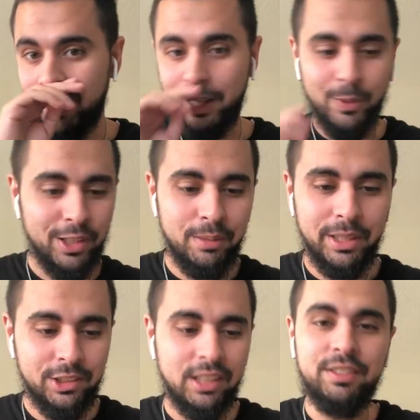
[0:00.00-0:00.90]
I wanted to
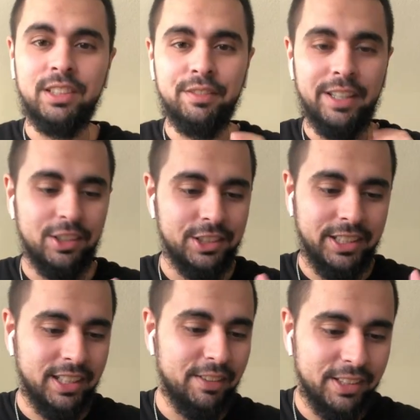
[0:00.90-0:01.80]
make sure I have enough
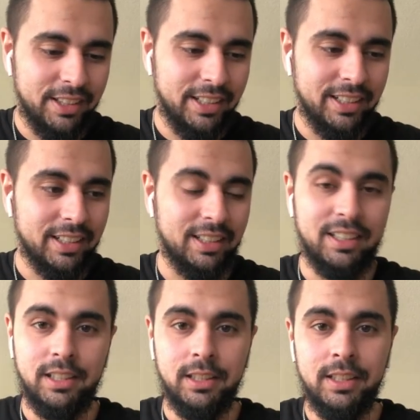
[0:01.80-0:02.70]
energy and everything,
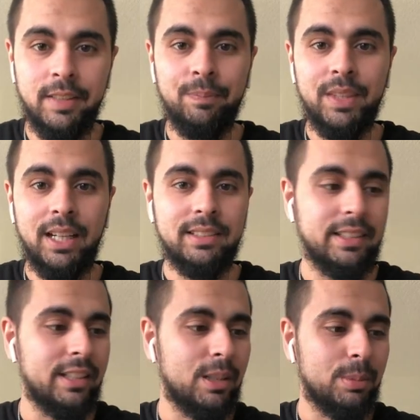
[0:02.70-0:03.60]
and had to
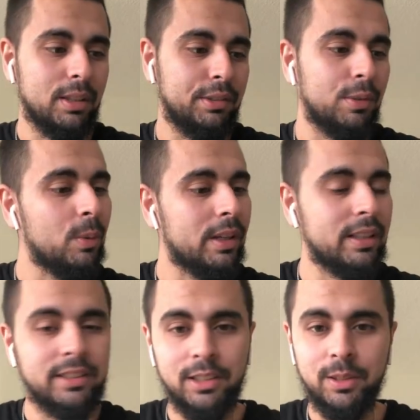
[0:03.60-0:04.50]
get up early for
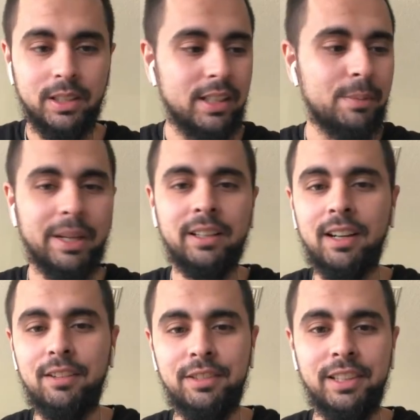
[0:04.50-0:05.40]
work. So I got my
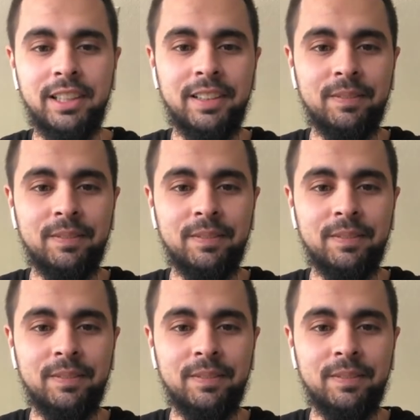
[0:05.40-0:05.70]
coffee,